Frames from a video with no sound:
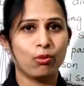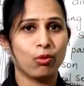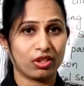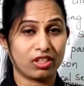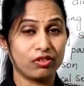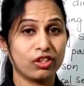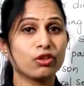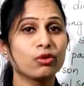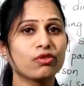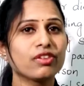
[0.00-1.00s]
Whatever
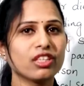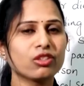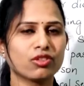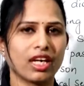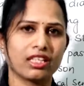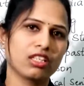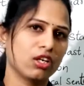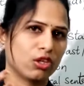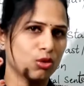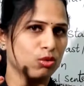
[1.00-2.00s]
you feel to write,
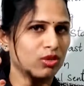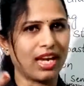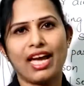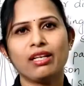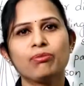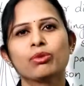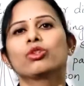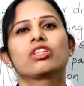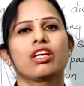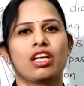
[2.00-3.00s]
you can
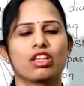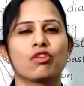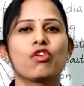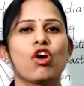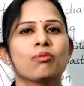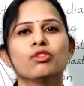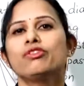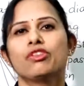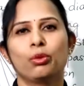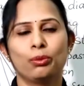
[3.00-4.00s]
put in the form of
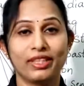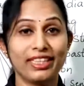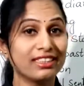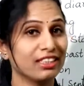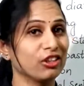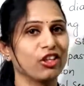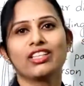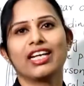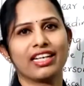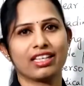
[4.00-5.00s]
words in
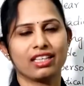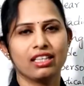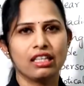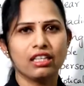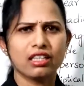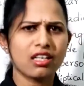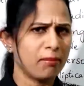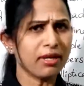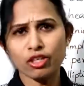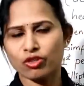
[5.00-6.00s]
your diary.
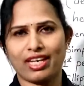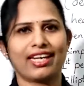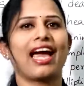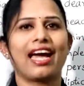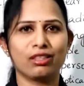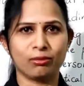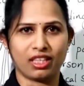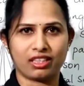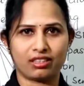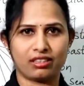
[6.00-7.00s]
Coming to the
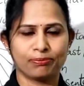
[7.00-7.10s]
academics,